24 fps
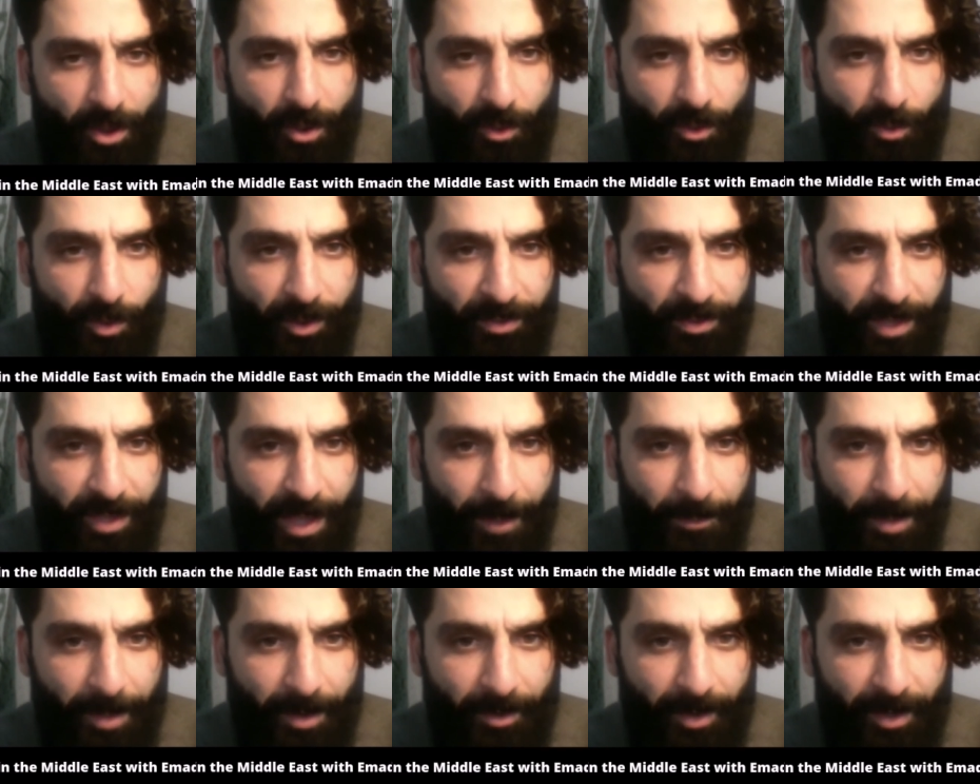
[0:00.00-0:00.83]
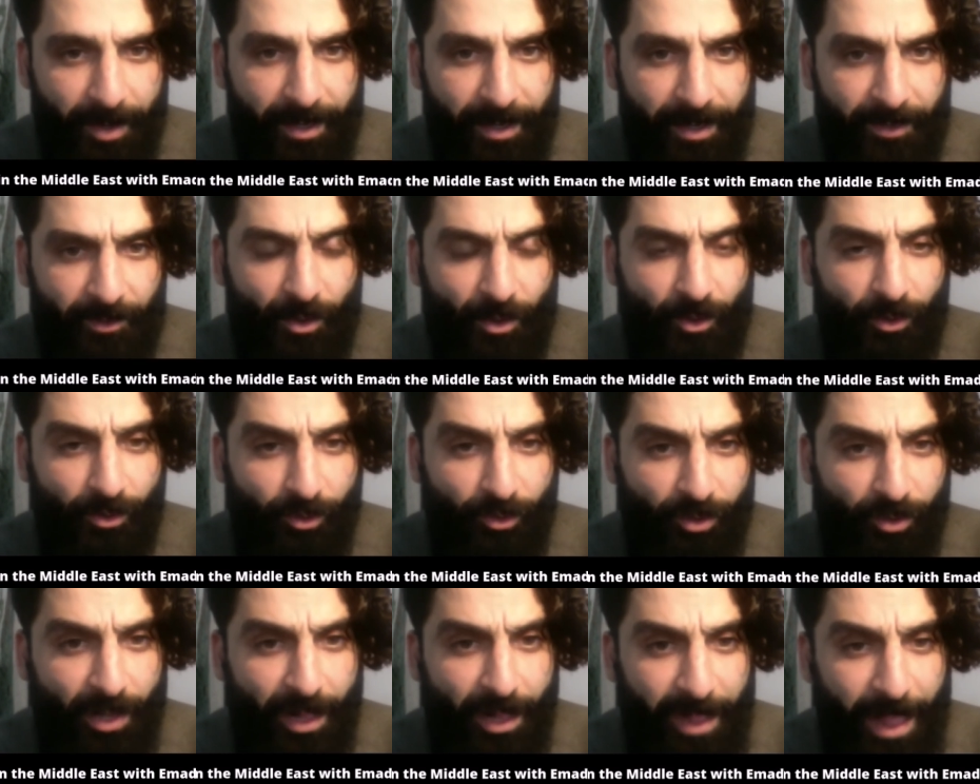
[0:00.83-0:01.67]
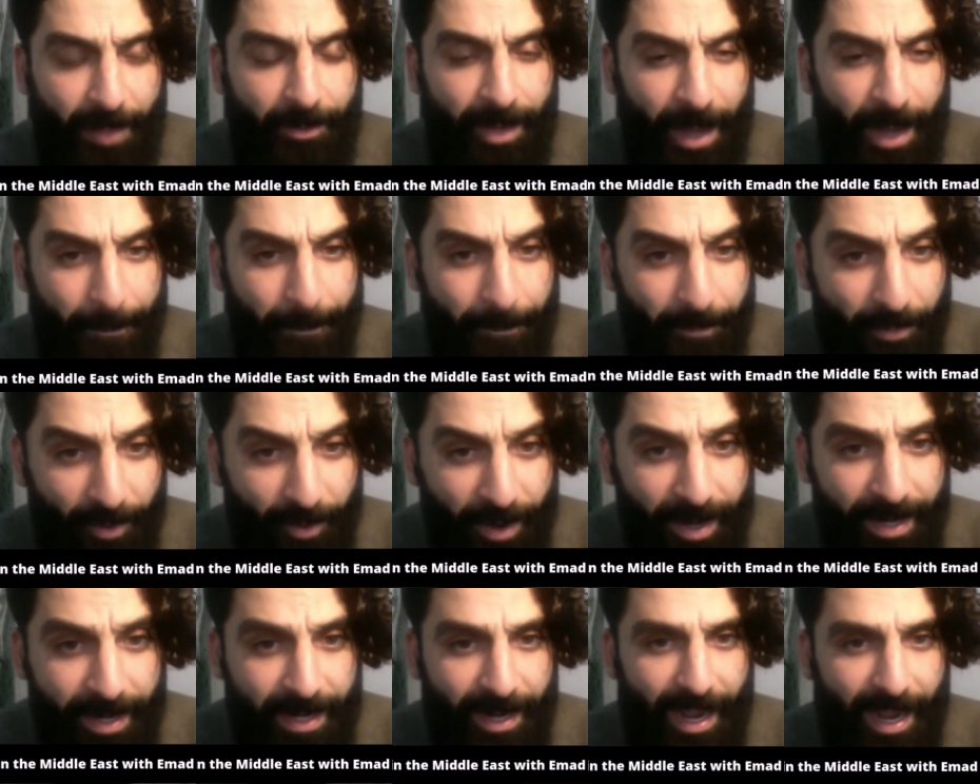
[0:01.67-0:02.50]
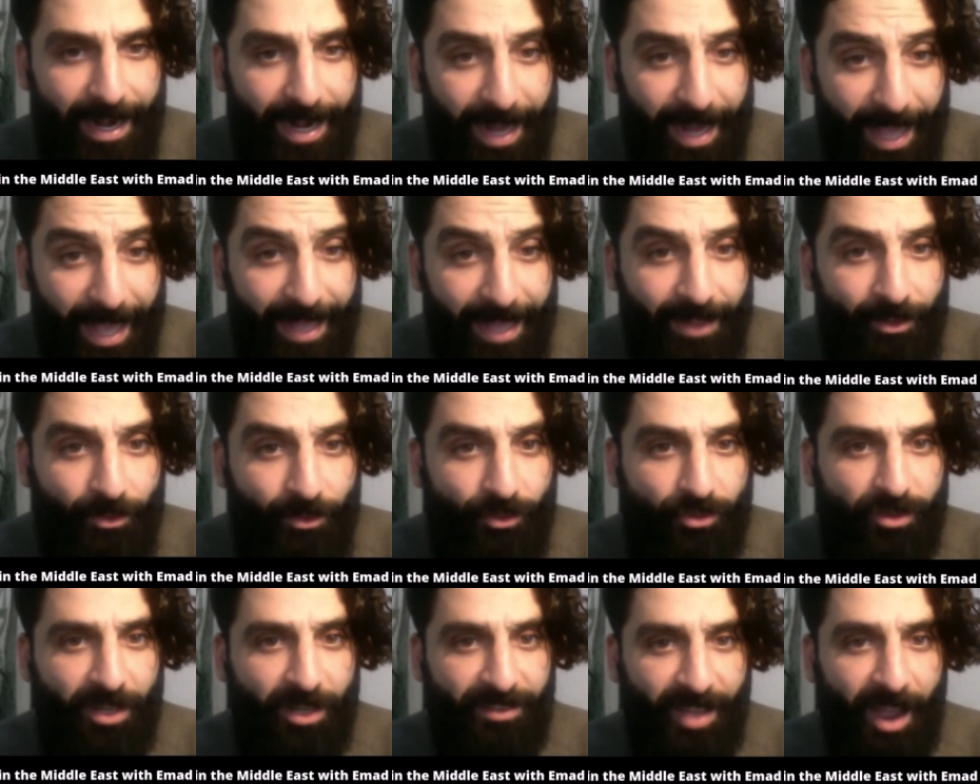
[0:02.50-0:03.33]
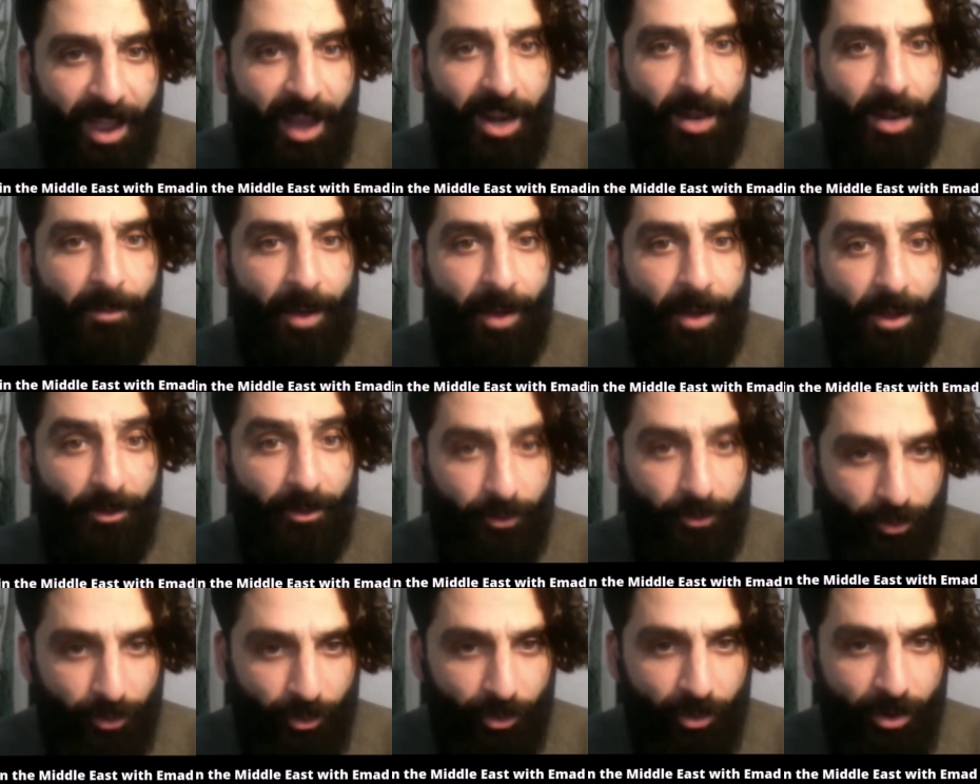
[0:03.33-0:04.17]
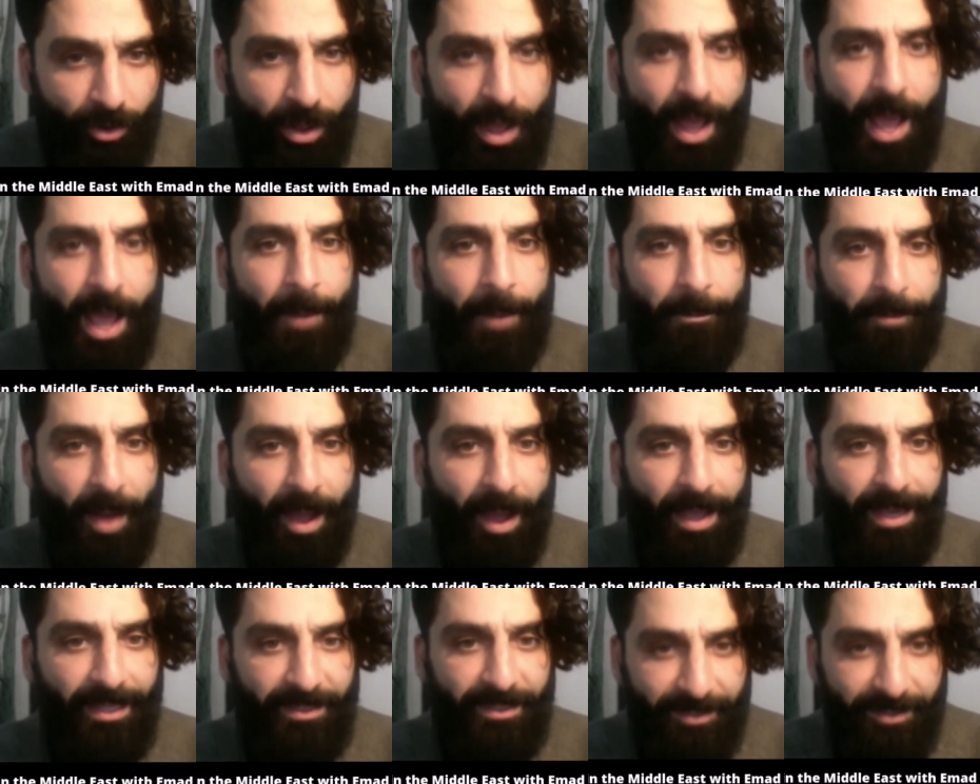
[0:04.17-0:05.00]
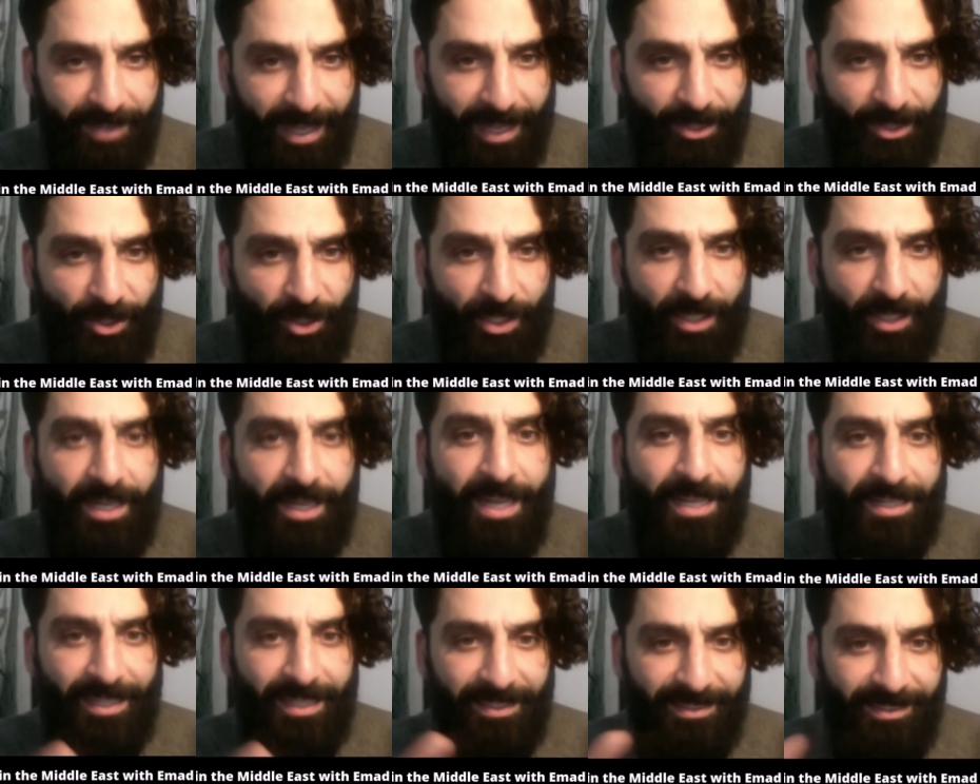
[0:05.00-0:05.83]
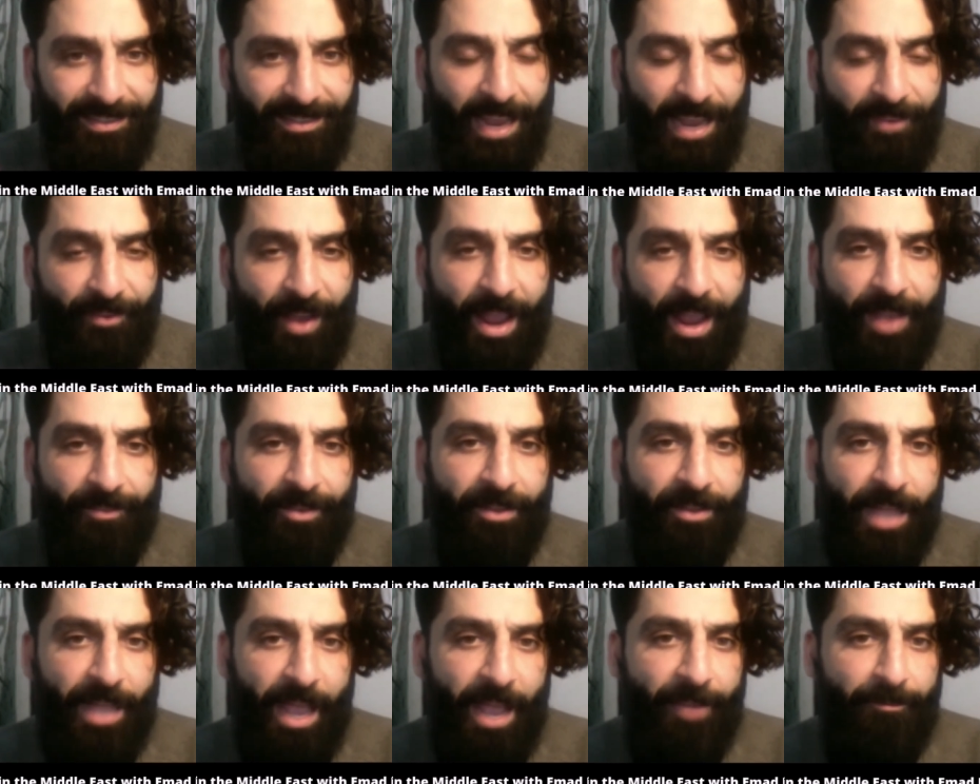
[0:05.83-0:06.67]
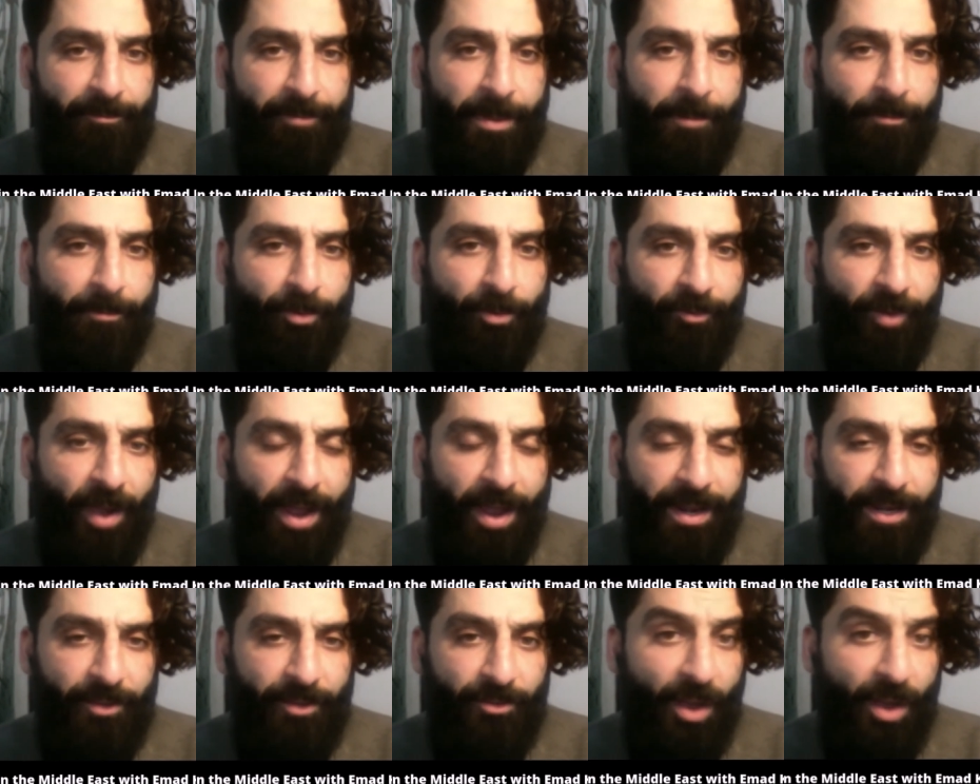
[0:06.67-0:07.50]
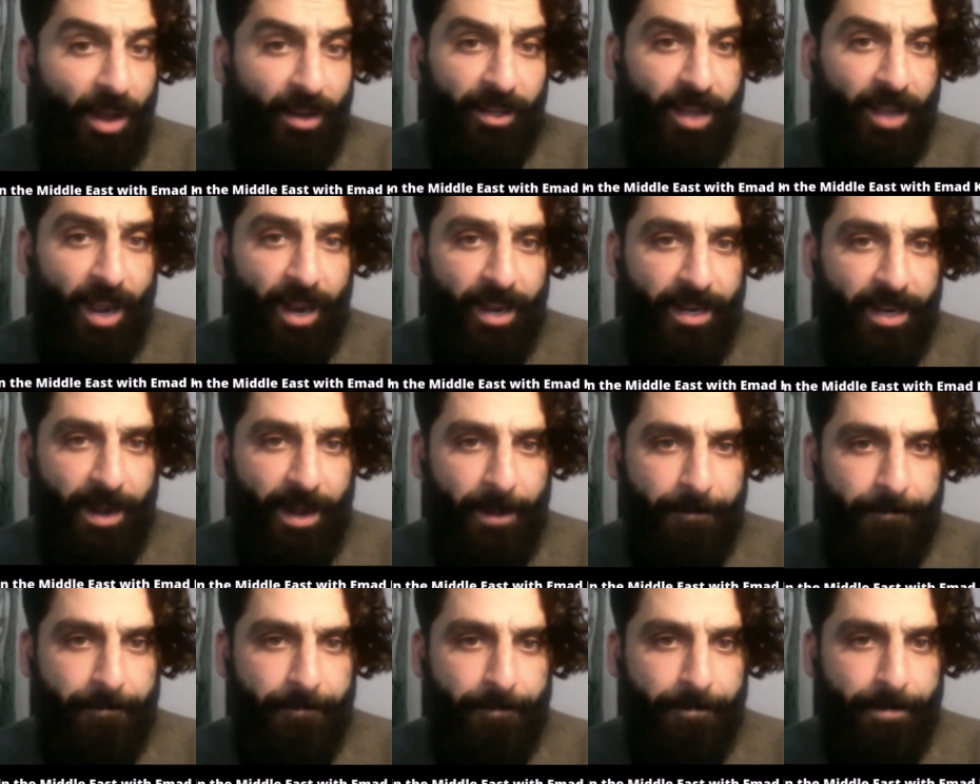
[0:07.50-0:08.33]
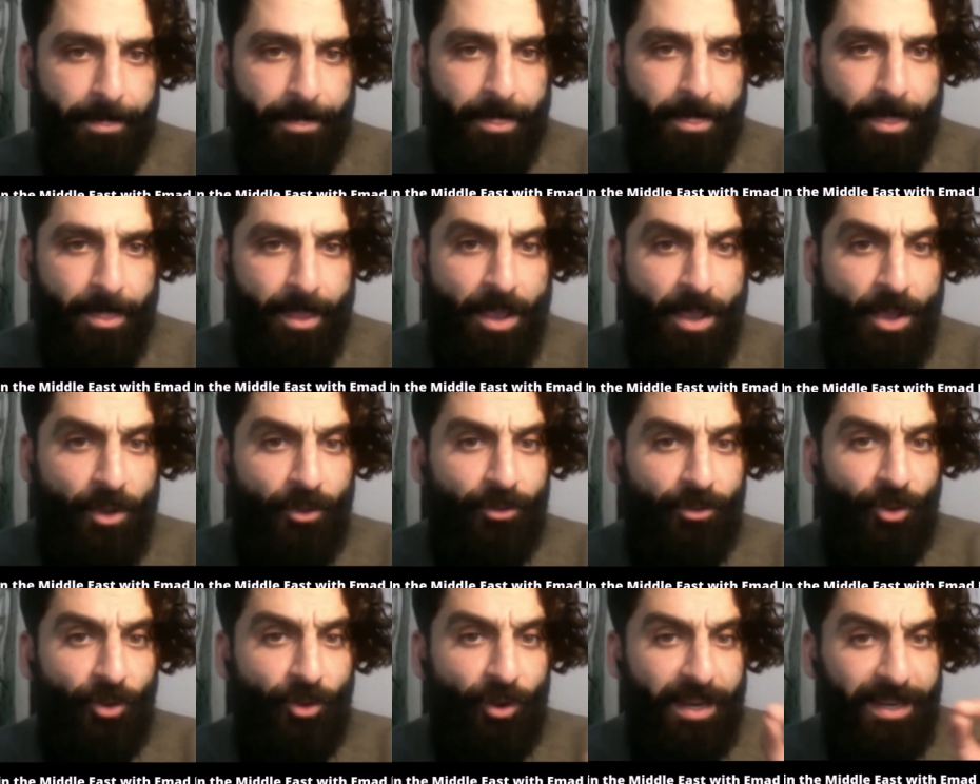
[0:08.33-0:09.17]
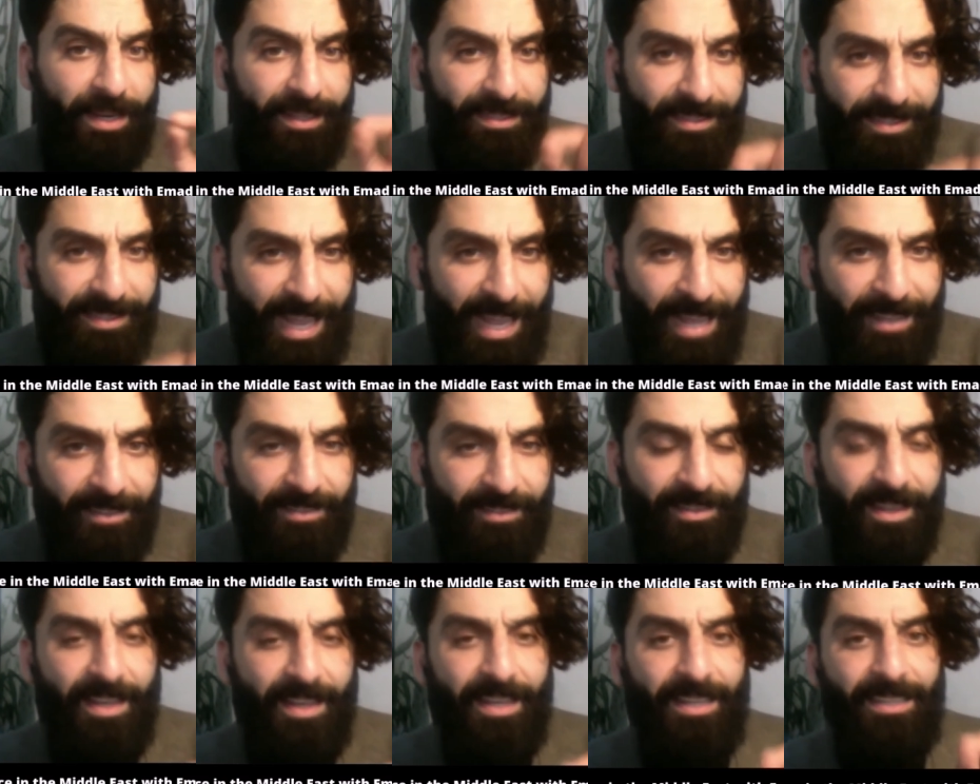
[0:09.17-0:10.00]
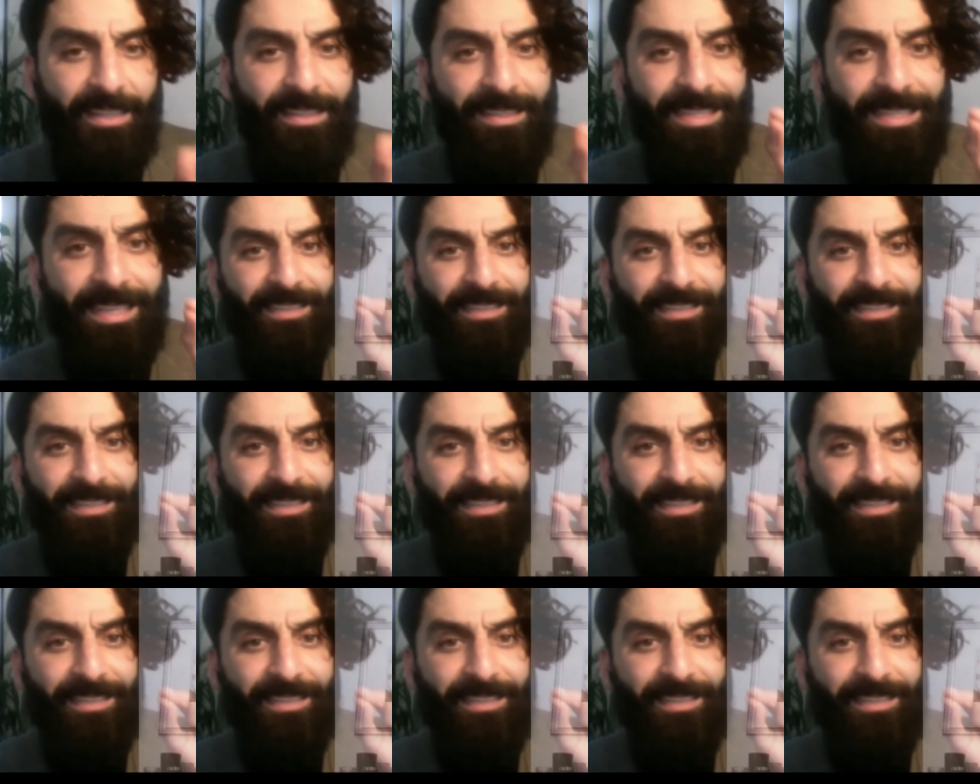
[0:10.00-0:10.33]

with the Americans so that they can bring an end to the Taliban's rule and by extension, the safe haven they have been providing to al-Qaeda. So in a sense, the